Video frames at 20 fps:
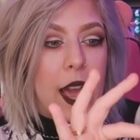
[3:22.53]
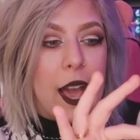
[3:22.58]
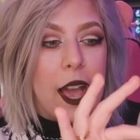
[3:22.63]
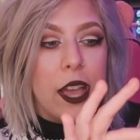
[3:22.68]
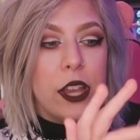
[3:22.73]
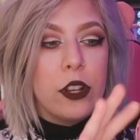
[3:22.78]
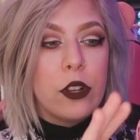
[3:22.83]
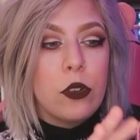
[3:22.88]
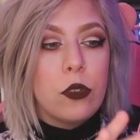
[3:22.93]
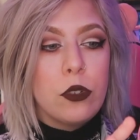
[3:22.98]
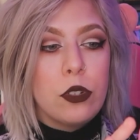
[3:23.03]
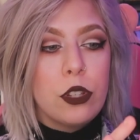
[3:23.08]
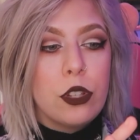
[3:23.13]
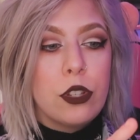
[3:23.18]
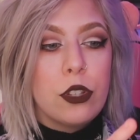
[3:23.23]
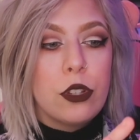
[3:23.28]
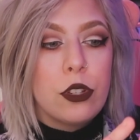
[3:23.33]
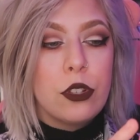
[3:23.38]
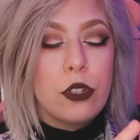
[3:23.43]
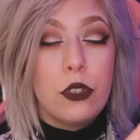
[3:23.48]
I
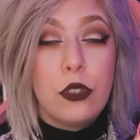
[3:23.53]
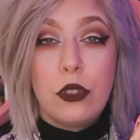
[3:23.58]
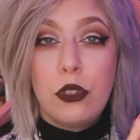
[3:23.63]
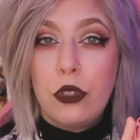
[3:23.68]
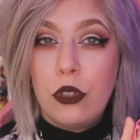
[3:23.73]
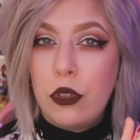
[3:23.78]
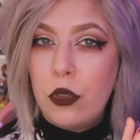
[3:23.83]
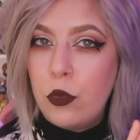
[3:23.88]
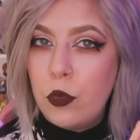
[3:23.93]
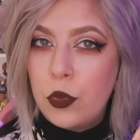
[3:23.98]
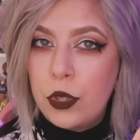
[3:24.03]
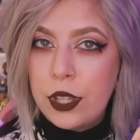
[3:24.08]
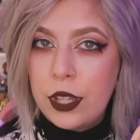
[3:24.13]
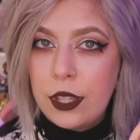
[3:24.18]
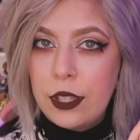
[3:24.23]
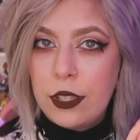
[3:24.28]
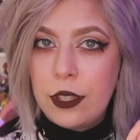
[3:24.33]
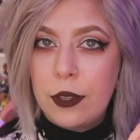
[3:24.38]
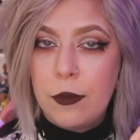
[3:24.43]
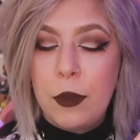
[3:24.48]
don't use
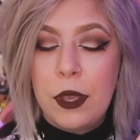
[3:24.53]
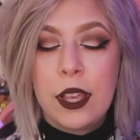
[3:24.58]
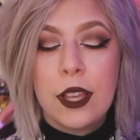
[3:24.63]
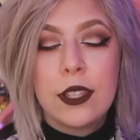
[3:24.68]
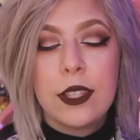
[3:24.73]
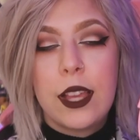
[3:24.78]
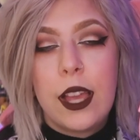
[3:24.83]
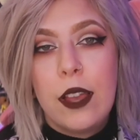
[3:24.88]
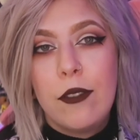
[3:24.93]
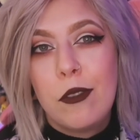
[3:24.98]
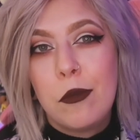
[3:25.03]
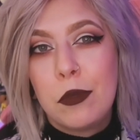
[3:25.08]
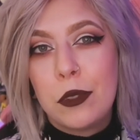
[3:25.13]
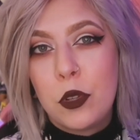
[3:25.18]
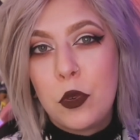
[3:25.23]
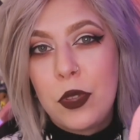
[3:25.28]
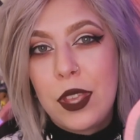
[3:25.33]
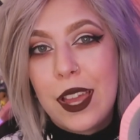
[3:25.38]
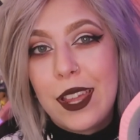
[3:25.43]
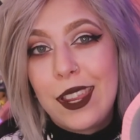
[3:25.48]
it because I have a
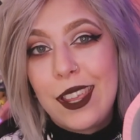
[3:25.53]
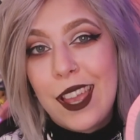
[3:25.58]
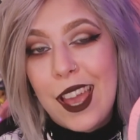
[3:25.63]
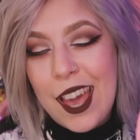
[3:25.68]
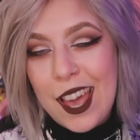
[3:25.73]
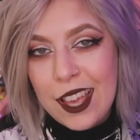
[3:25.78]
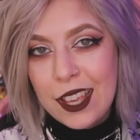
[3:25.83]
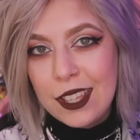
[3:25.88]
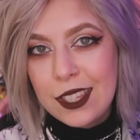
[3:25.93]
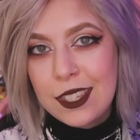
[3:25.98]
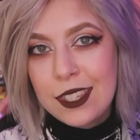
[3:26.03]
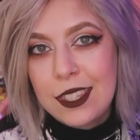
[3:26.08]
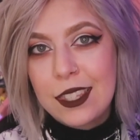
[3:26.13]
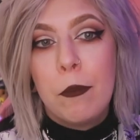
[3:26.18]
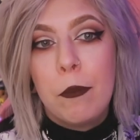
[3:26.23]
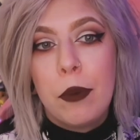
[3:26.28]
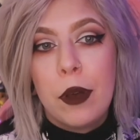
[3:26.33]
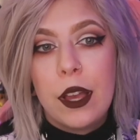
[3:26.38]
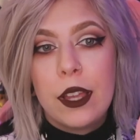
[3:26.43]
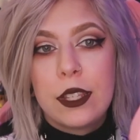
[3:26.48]
Blue Yeti
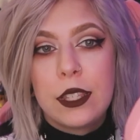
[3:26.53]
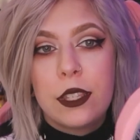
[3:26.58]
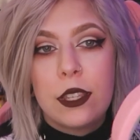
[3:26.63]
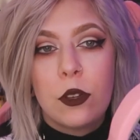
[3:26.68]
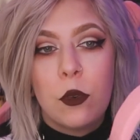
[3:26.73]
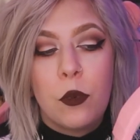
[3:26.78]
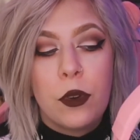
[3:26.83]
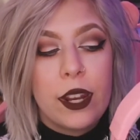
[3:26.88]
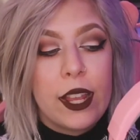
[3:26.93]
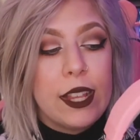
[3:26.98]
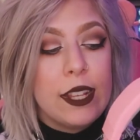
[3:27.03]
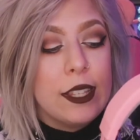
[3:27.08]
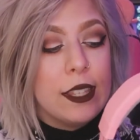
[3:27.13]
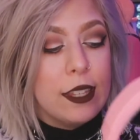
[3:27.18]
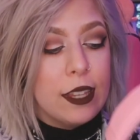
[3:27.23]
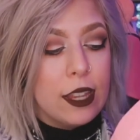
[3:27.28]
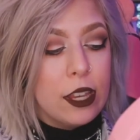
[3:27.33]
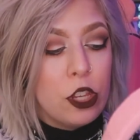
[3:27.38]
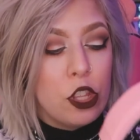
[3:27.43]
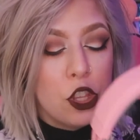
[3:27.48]
X, but when I
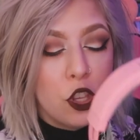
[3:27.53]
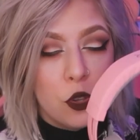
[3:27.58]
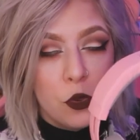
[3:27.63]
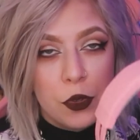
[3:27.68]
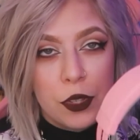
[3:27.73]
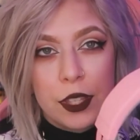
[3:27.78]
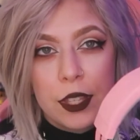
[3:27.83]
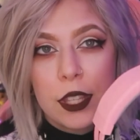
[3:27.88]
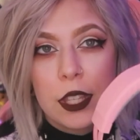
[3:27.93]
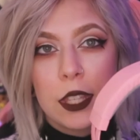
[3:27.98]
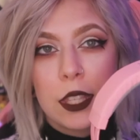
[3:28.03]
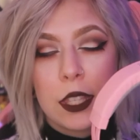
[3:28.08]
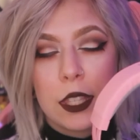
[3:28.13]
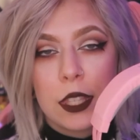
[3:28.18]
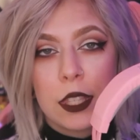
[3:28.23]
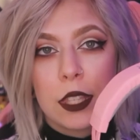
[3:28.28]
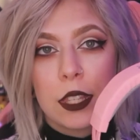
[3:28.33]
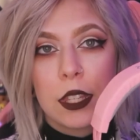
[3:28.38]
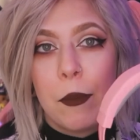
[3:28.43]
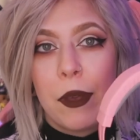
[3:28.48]
did use
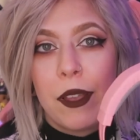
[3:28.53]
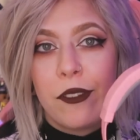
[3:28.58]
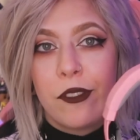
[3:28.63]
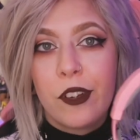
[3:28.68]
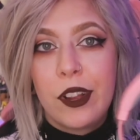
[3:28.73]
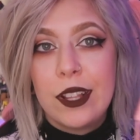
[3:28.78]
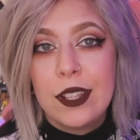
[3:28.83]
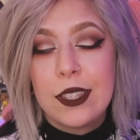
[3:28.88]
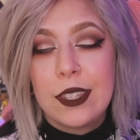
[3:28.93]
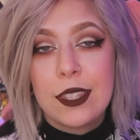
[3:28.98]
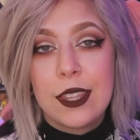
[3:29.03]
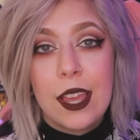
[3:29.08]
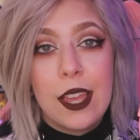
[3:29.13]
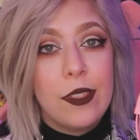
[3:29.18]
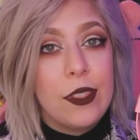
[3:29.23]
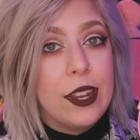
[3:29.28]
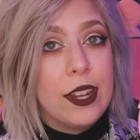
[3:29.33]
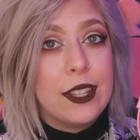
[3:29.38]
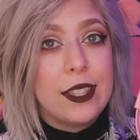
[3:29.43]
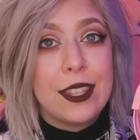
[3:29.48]
this, my friend
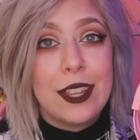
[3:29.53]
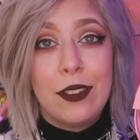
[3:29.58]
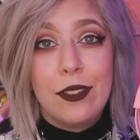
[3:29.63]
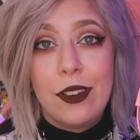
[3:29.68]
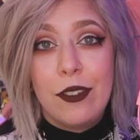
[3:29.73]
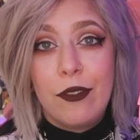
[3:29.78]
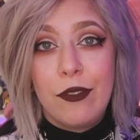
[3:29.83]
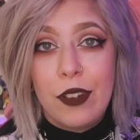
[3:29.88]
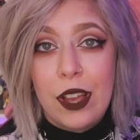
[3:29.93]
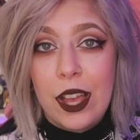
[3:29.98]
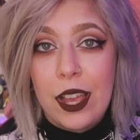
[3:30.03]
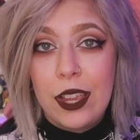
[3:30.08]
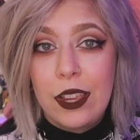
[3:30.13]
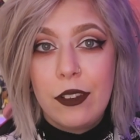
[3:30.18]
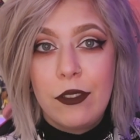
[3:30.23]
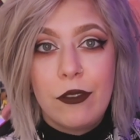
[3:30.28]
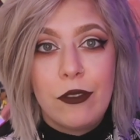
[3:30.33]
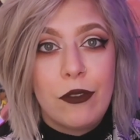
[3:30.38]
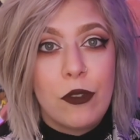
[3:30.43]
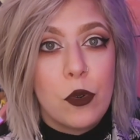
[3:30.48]
said that it sounded
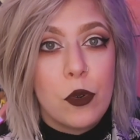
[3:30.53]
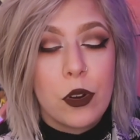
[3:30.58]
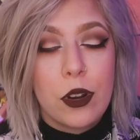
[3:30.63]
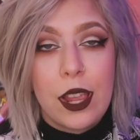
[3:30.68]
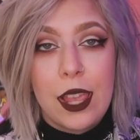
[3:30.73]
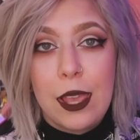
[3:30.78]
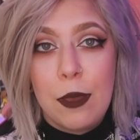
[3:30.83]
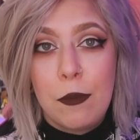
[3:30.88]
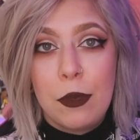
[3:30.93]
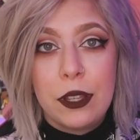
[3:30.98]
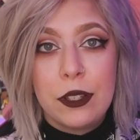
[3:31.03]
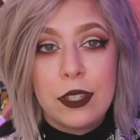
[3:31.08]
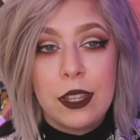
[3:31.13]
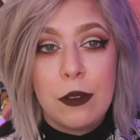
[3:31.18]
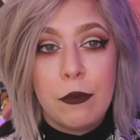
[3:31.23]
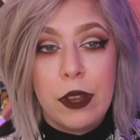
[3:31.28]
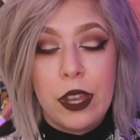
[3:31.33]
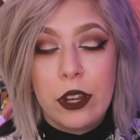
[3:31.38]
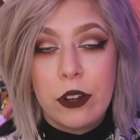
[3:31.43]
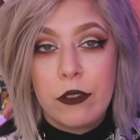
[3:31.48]
fine for a
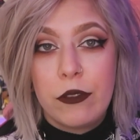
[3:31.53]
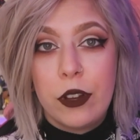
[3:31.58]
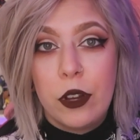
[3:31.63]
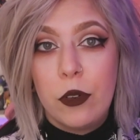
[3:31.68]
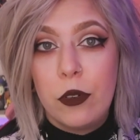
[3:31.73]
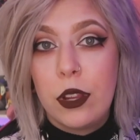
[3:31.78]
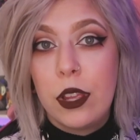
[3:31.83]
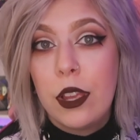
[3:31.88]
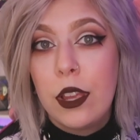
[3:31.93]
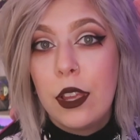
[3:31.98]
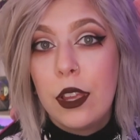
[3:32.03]
built-in microphone.